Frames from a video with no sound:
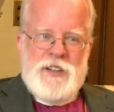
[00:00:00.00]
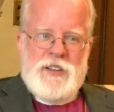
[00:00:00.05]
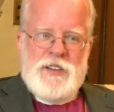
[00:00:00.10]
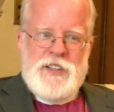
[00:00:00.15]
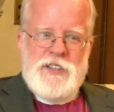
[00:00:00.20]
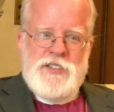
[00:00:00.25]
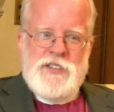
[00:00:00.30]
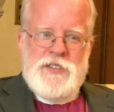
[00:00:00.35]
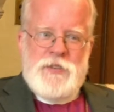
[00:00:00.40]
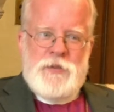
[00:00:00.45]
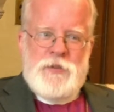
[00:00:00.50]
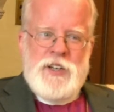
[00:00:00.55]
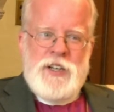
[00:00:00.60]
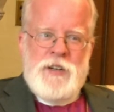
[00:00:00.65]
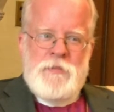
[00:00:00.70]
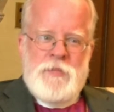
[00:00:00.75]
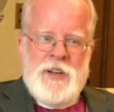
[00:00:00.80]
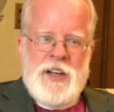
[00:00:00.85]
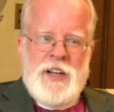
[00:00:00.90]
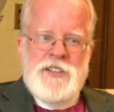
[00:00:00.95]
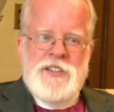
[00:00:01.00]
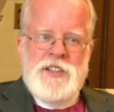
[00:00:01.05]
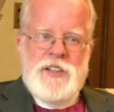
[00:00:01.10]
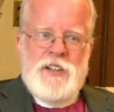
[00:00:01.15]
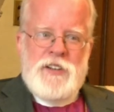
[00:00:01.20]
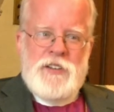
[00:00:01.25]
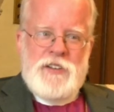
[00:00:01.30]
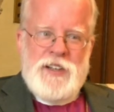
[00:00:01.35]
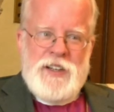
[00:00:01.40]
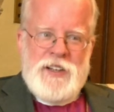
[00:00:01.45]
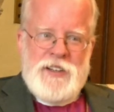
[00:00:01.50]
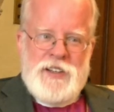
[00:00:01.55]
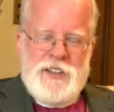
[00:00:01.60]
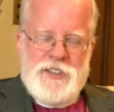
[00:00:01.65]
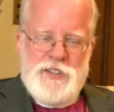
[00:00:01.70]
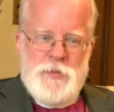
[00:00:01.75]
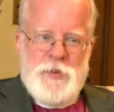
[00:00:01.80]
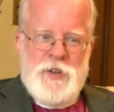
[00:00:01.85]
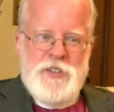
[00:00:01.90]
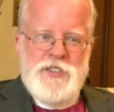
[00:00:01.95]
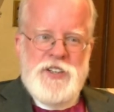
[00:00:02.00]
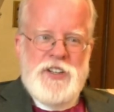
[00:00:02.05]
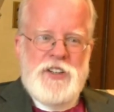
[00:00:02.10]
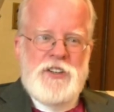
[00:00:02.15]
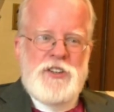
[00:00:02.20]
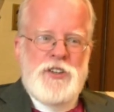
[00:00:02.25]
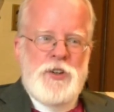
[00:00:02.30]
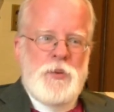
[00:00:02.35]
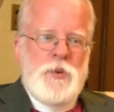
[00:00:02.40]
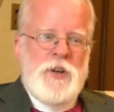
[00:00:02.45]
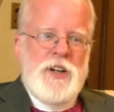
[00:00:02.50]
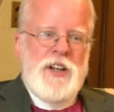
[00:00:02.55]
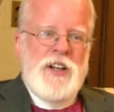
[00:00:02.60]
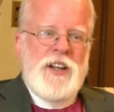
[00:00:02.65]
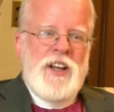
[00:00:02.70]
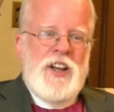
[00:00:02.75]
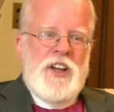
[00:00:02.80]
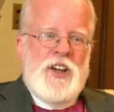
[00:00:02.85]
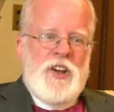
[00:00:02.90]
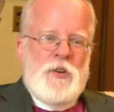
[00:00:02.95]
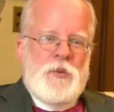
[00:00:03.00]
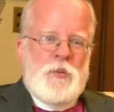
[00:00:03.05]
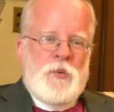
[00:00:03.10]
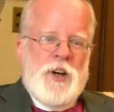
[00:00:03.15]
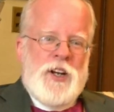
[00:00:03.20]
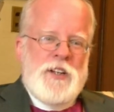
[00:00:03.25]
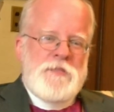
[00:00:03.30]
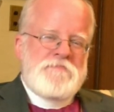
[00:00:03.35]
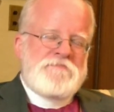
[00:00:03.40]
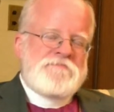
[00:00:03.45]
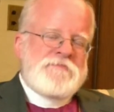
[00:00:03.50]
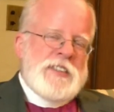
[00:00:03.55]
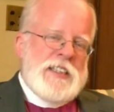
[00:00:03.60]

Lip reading: or at least reimagine and experience in a new way what